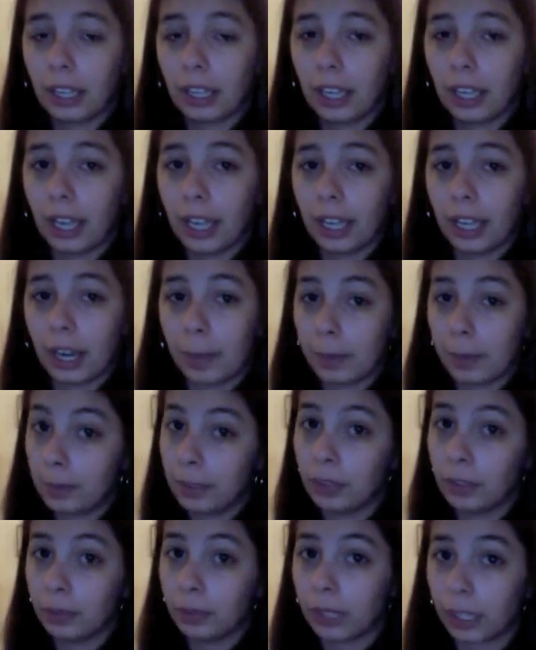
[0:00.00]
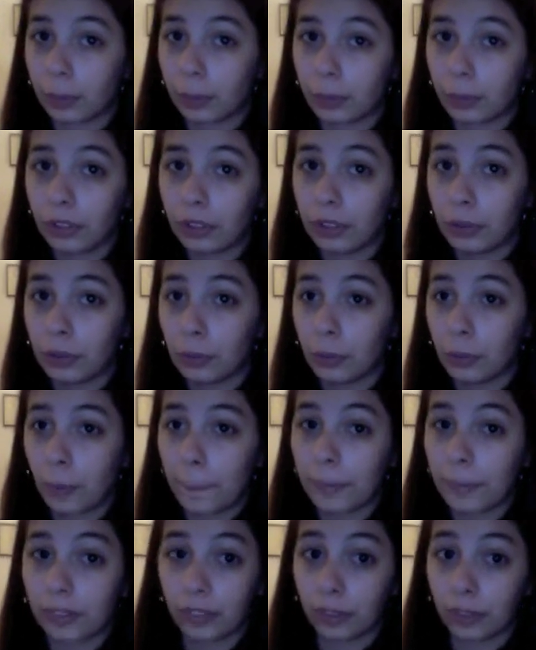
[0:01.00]
and I may be doing it with you,
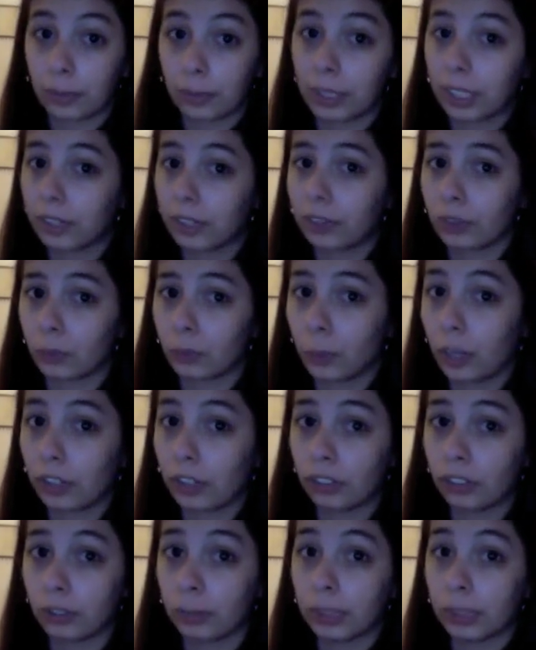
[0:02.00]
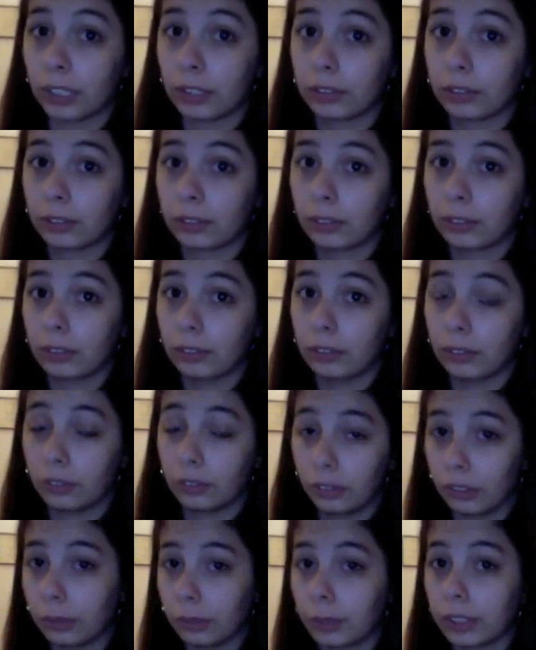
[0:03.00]
but somebody else is watching me
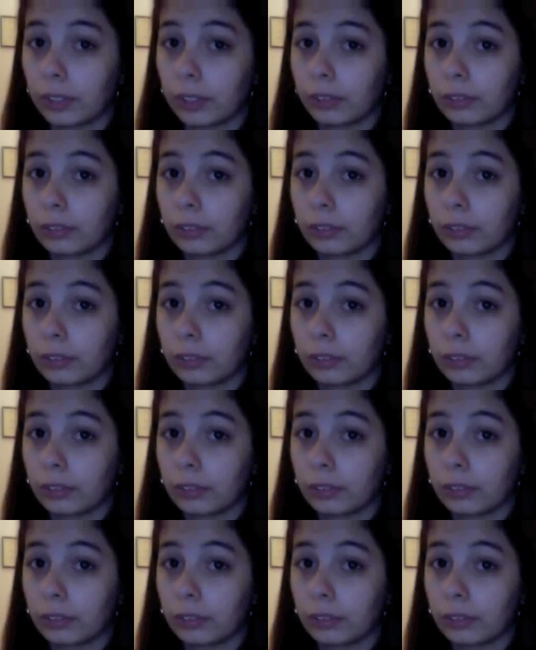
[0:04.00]
do it.